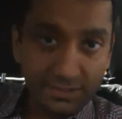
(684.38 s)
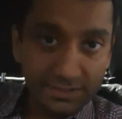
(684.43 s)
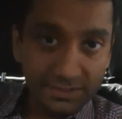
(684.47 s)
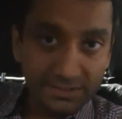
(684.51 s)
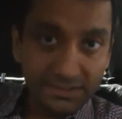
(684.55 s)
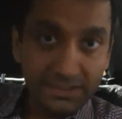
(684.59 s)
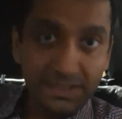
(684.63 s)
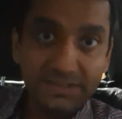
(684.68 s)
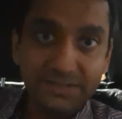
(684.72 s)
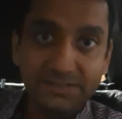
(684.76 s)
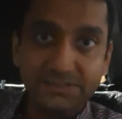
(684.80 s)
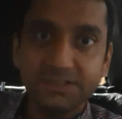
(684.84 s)

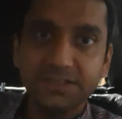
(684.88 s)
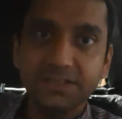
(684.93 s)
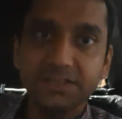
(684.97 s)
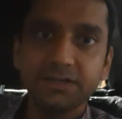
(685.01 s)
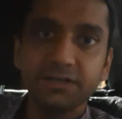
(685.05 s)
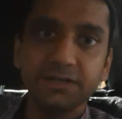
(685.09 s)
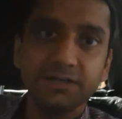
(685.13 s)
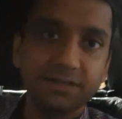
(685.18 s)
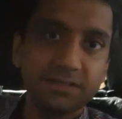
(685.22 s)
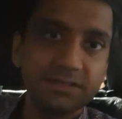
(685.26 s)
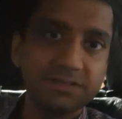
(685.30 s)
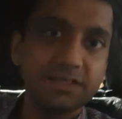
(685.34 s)
That is
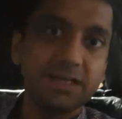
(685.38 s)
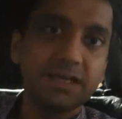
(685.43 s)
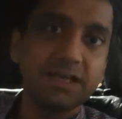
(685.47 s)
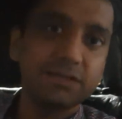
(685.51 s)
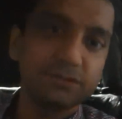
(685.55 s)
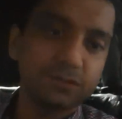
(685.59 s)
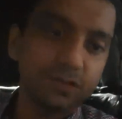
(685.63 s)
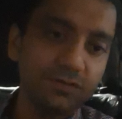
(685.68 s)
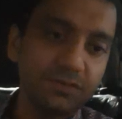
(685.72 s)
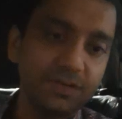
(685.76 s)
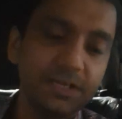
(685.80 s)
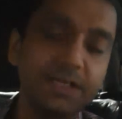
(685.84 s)
the
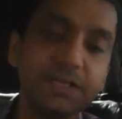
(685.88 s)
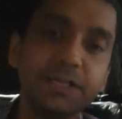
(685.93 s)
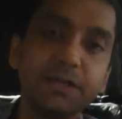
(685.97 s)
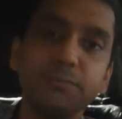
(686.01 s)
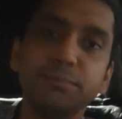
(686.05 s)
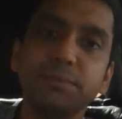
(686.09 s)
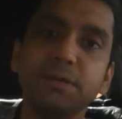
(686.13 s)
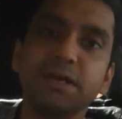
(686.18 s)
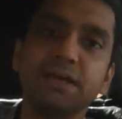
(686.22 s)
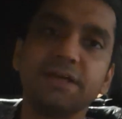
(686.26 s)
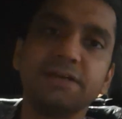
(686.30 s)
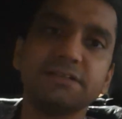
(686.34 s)
desires of Indian
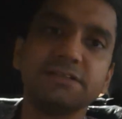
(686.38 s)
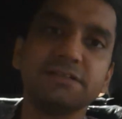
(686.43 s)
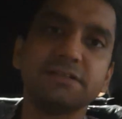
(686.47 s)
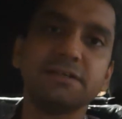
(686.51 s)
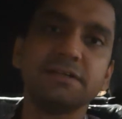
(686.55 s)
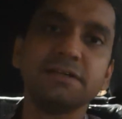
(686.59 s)
parent.